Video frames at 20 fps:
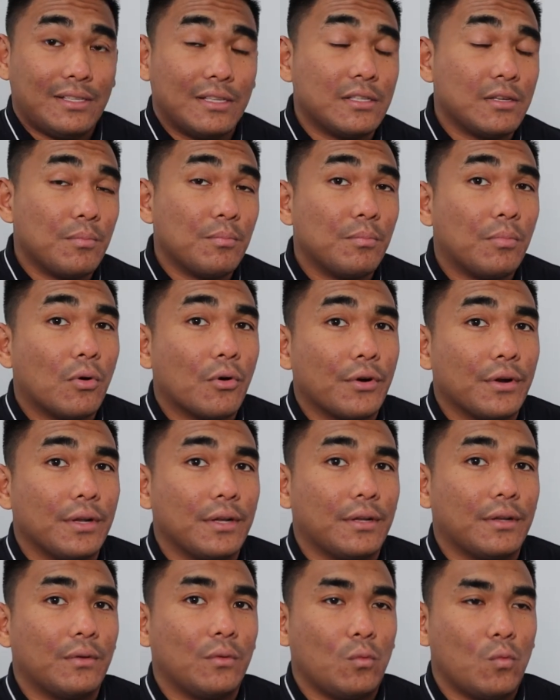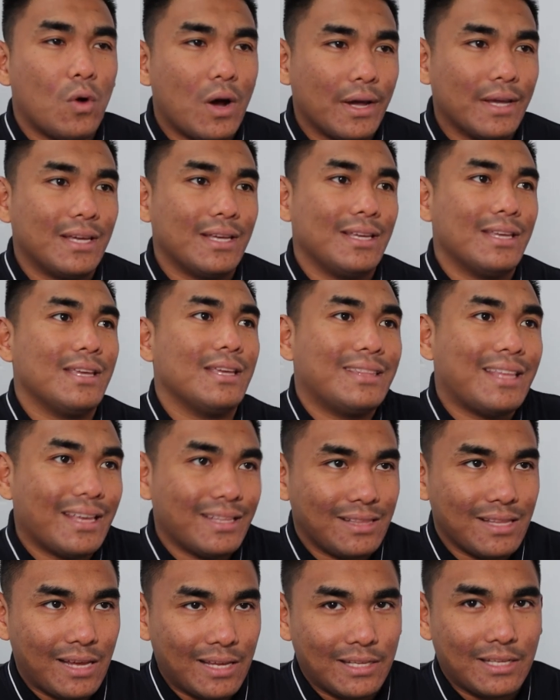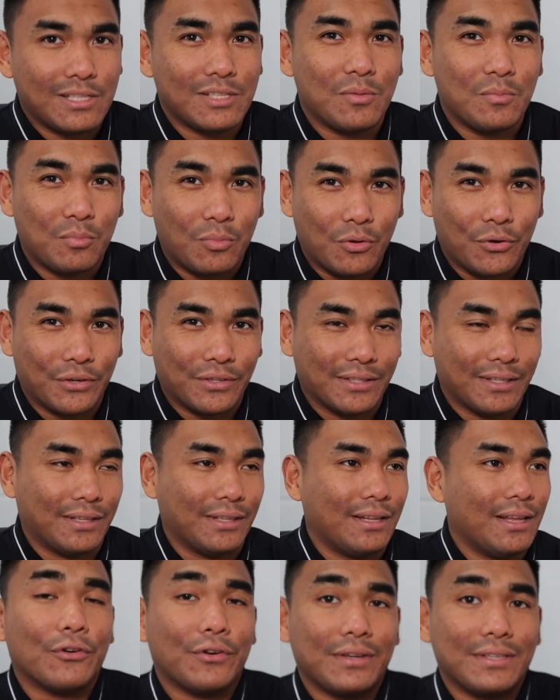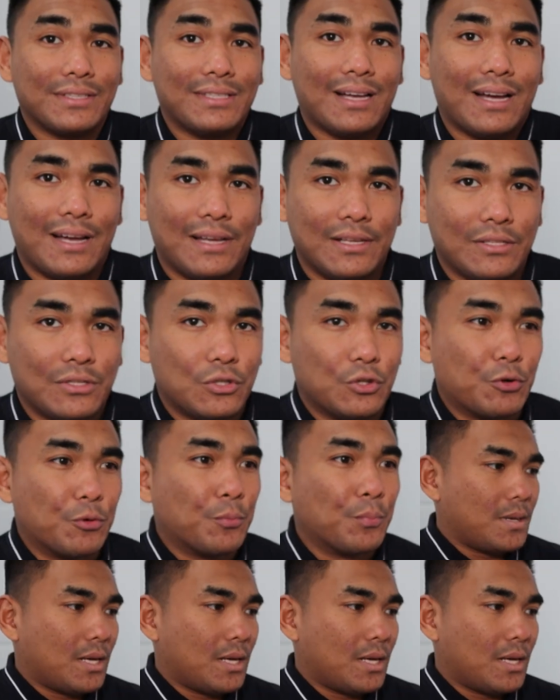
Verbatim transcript: This is important. Why deadline is important? Here is the answer.